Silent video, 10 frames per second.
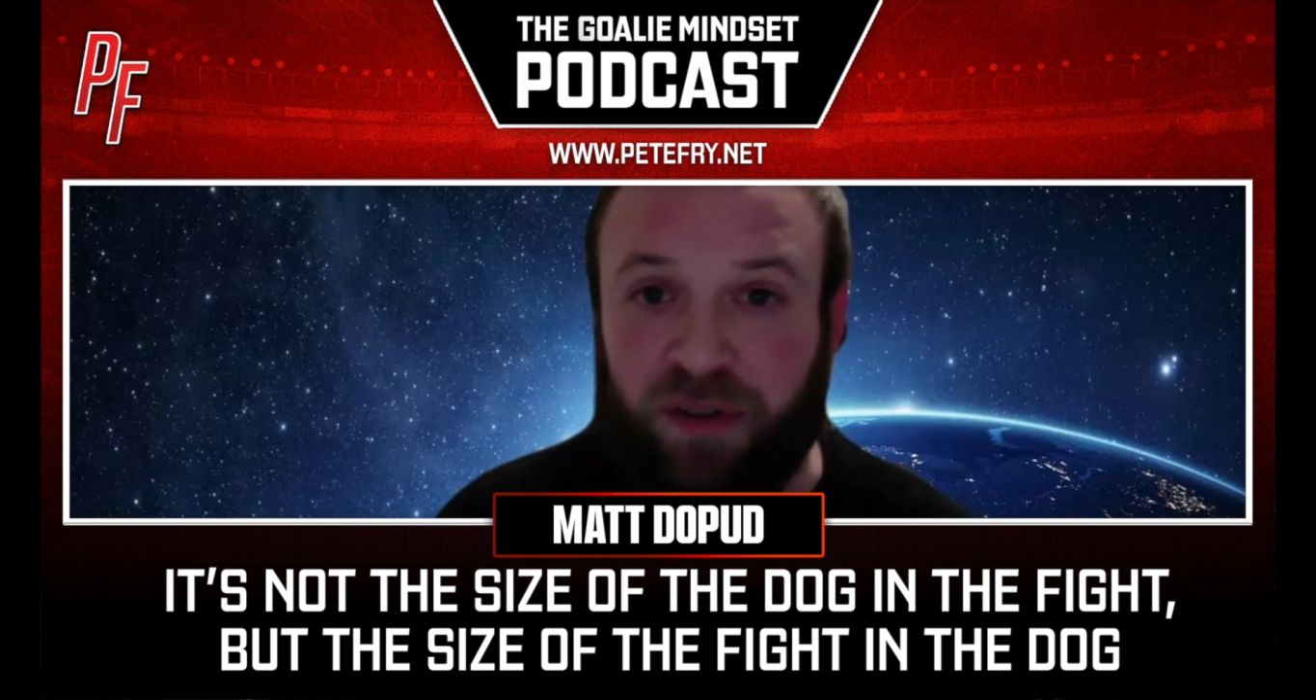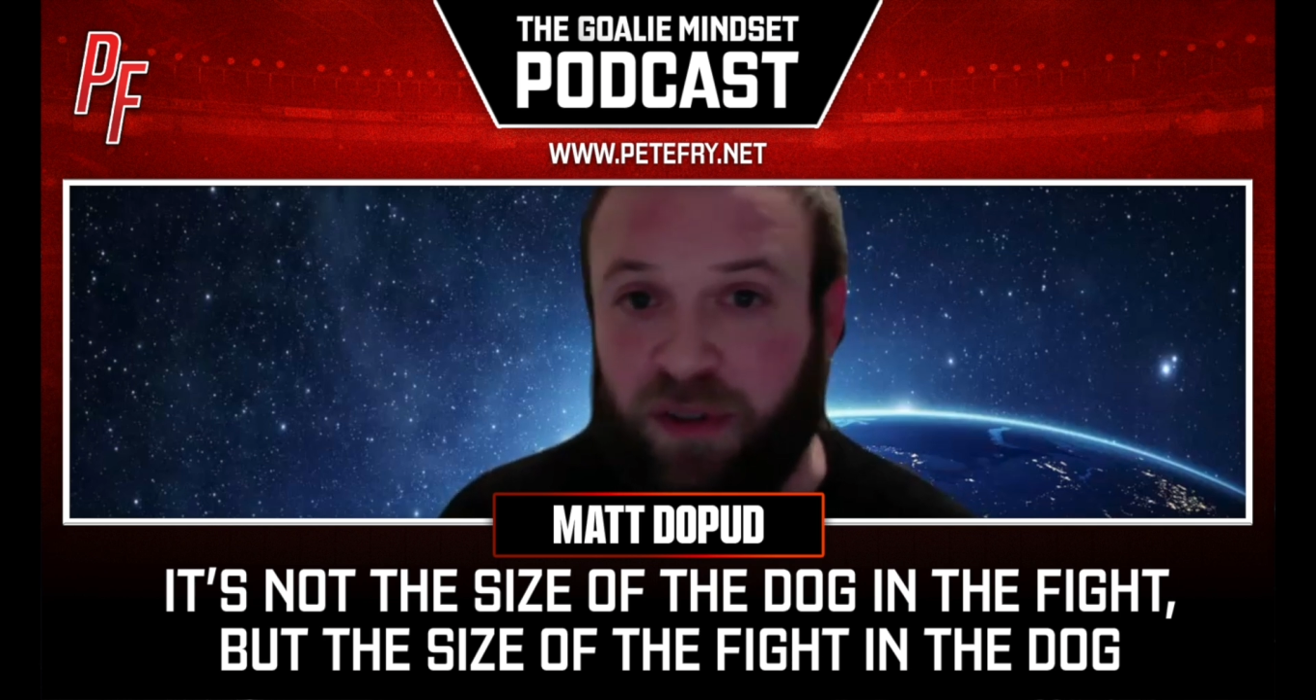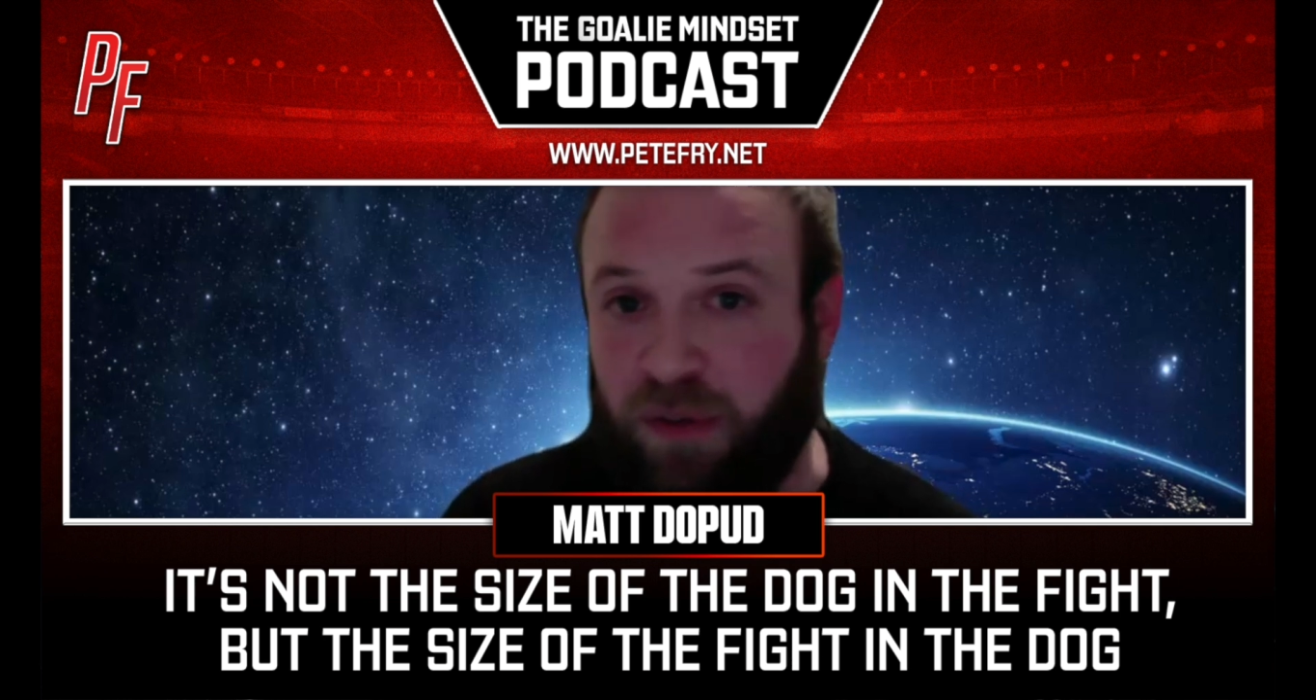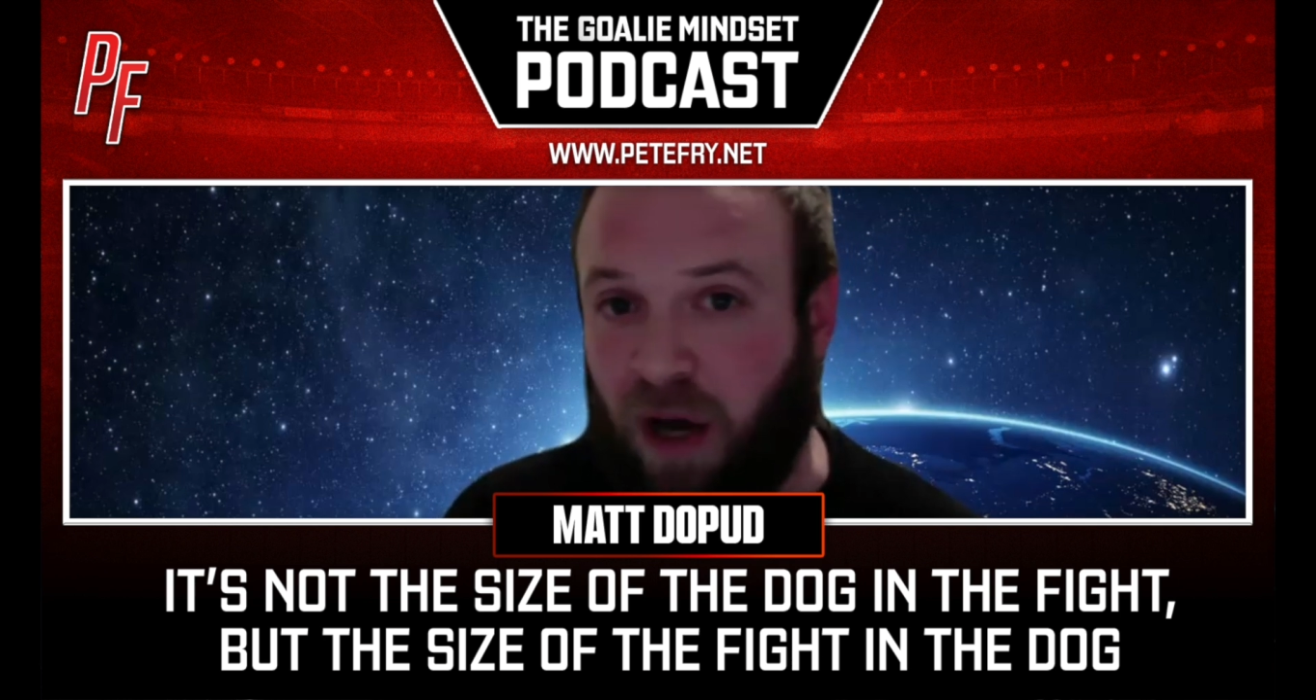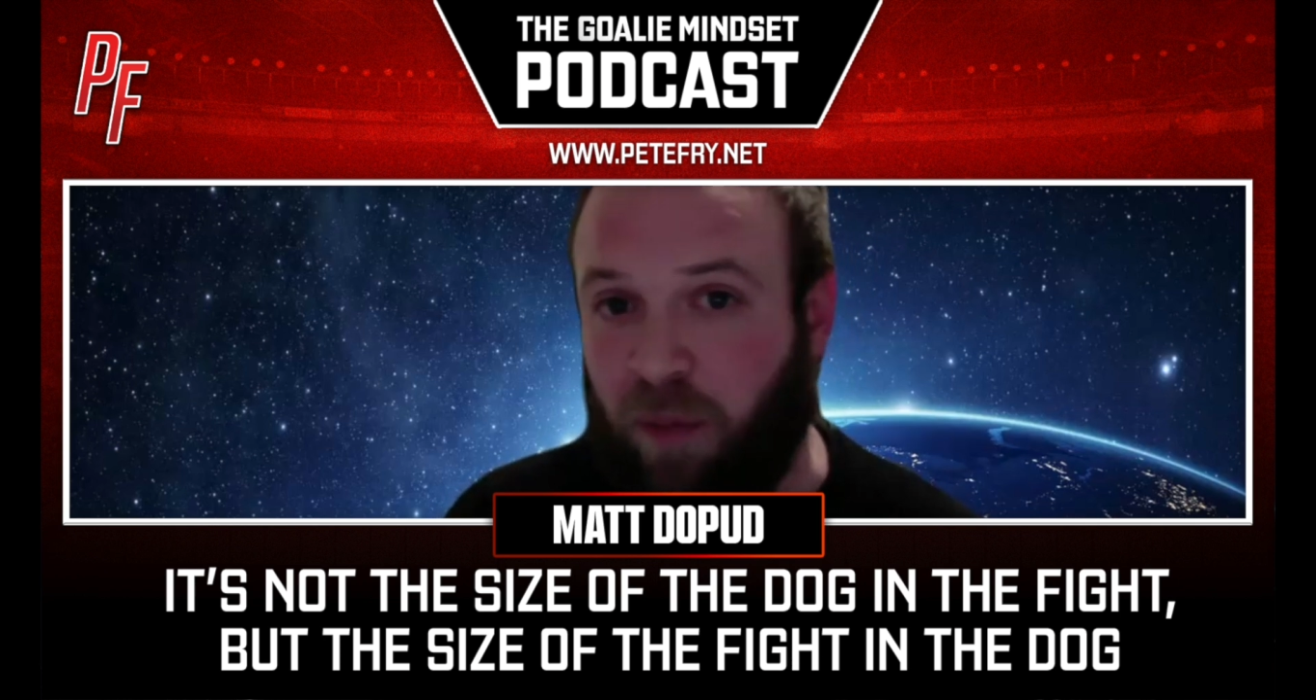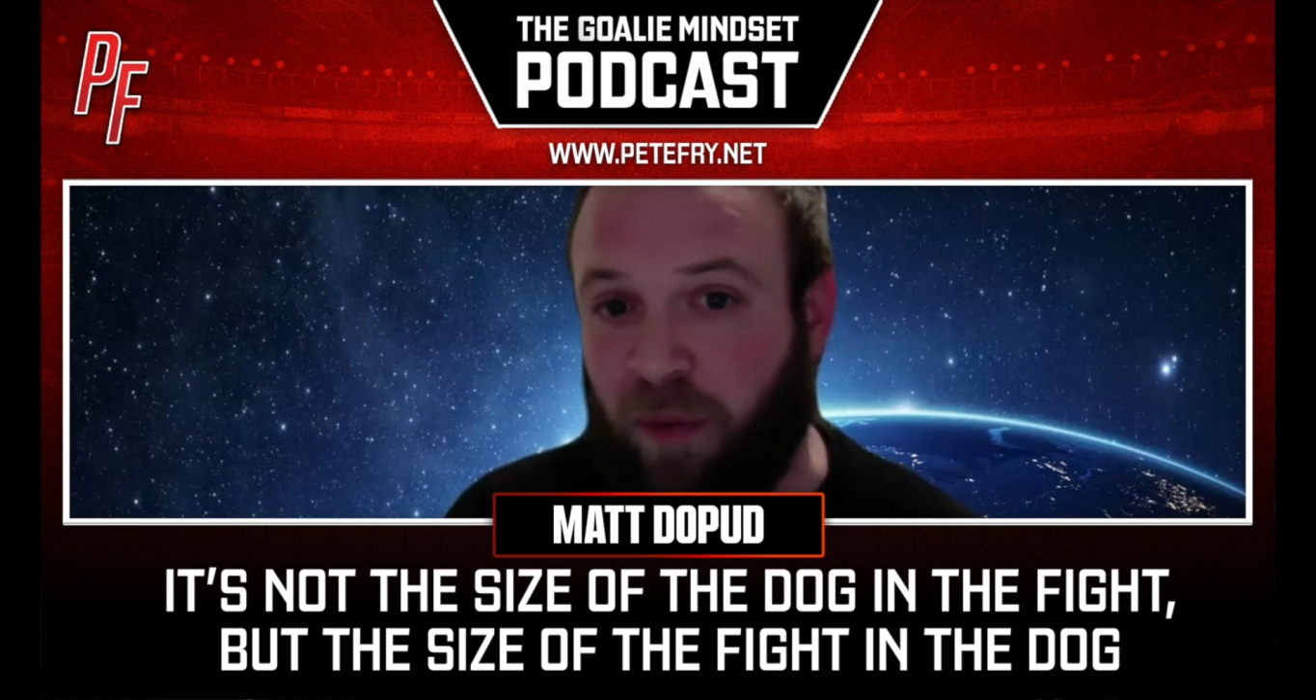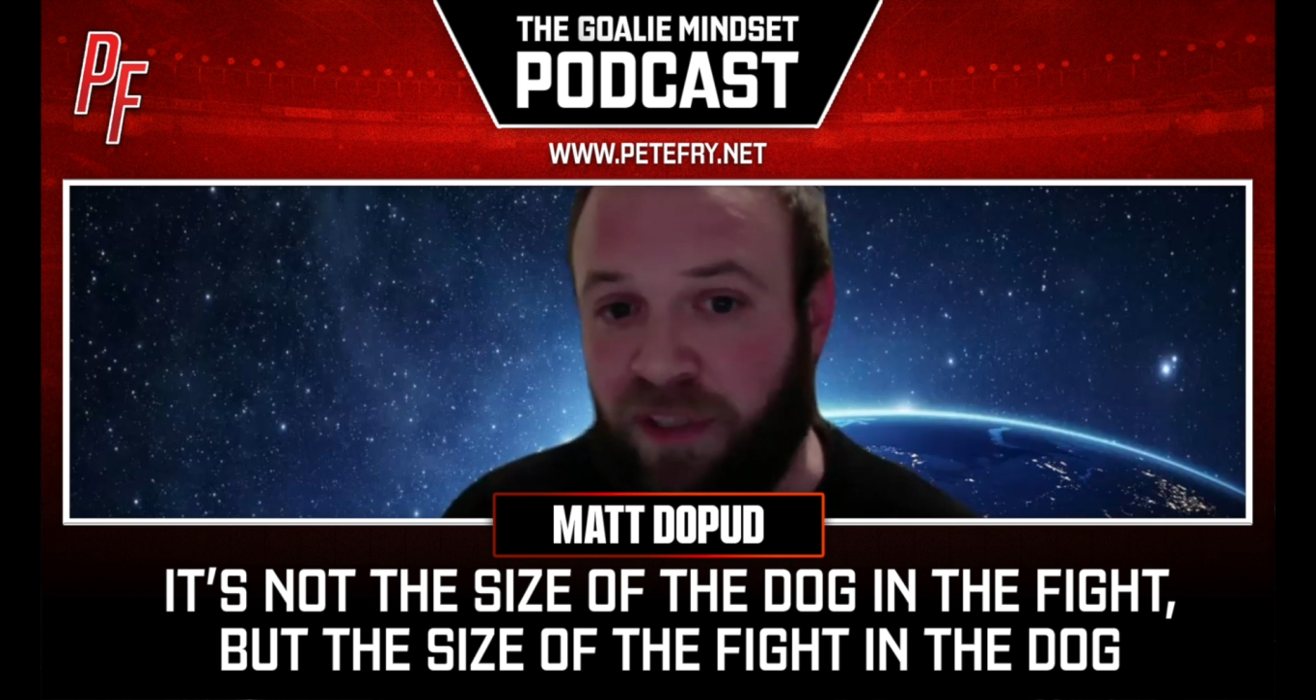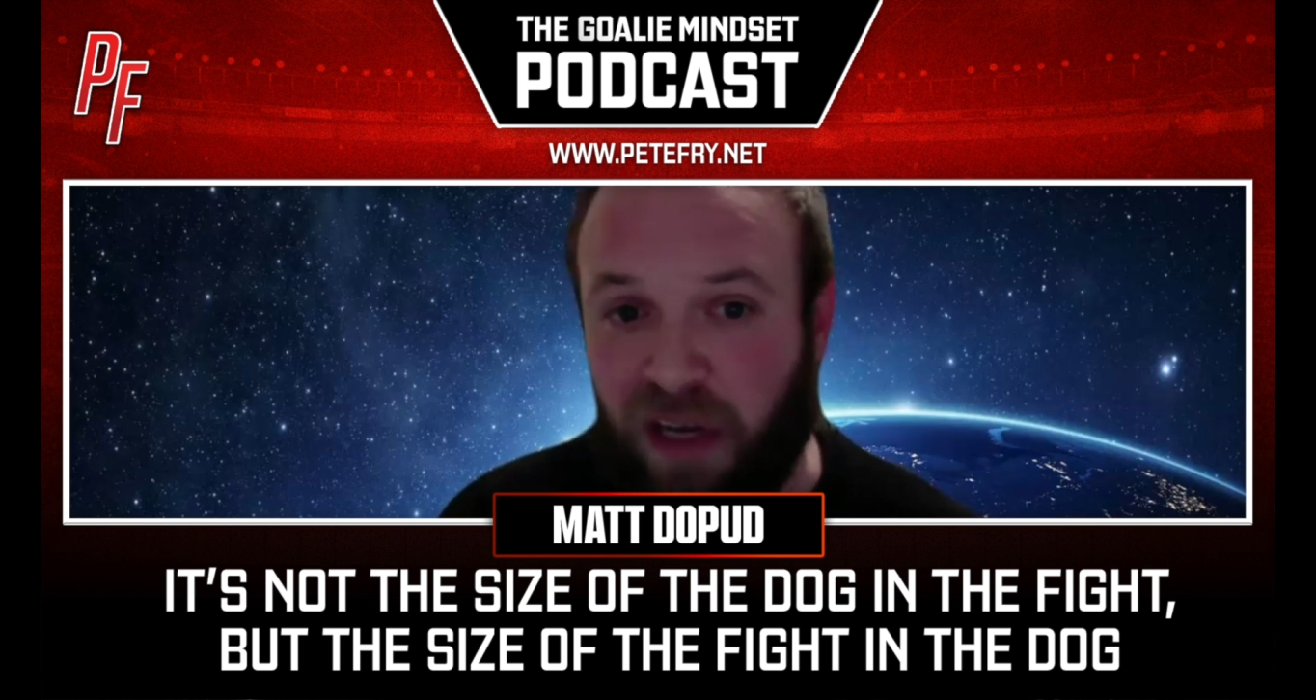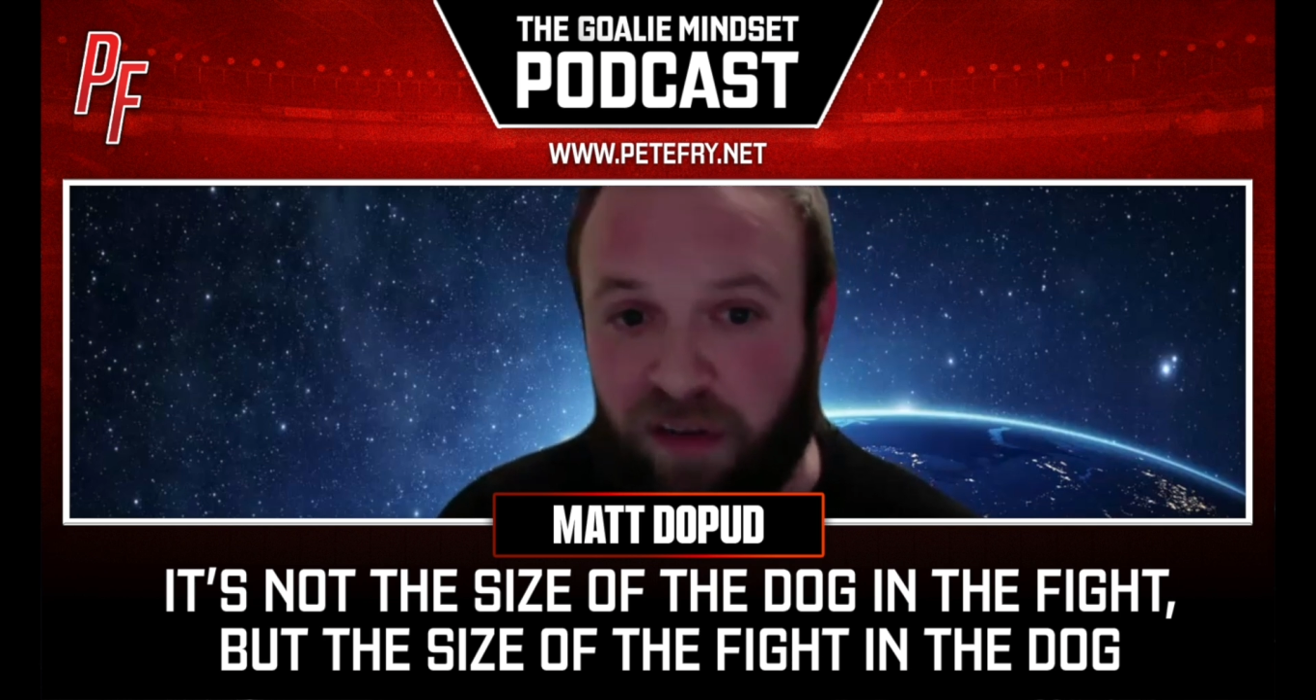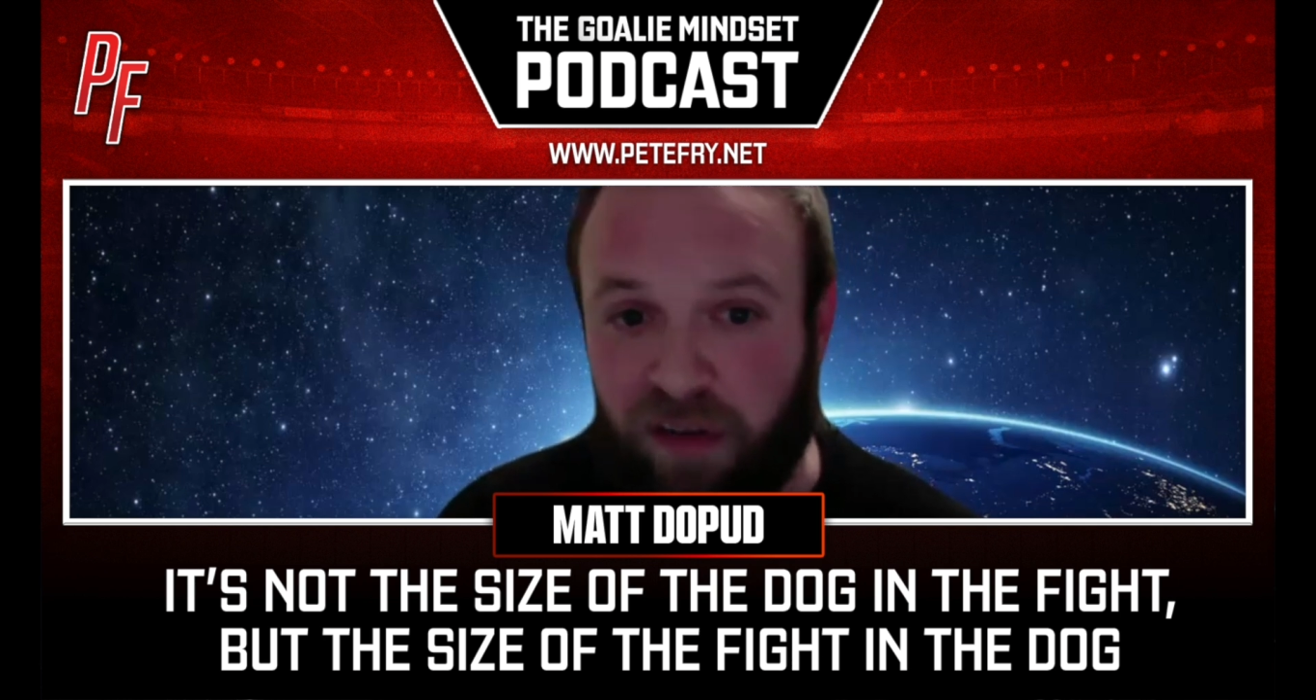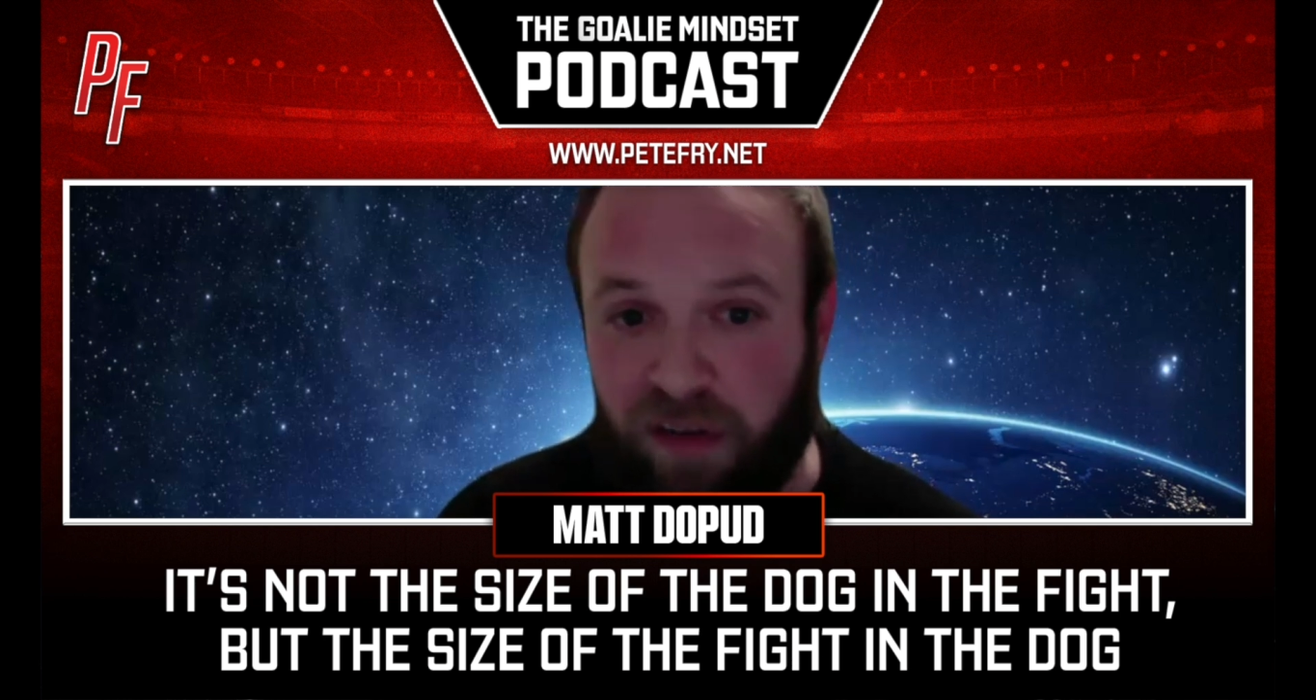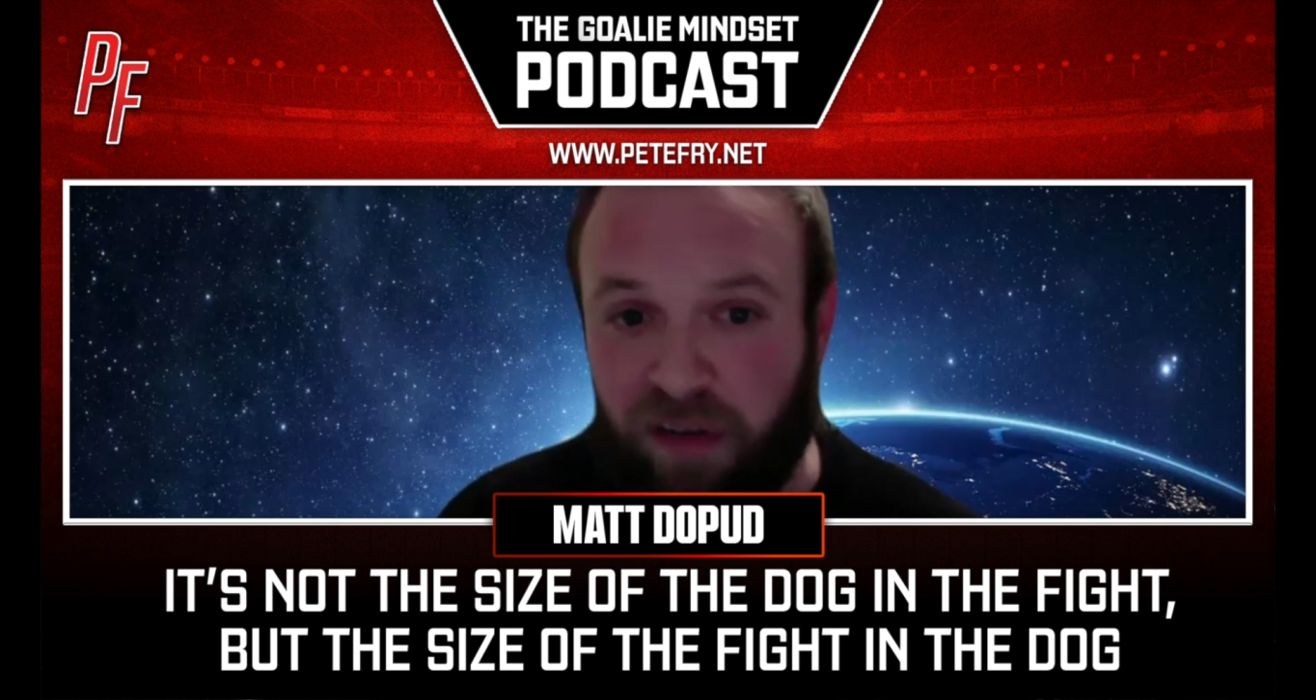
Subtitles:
so you almost have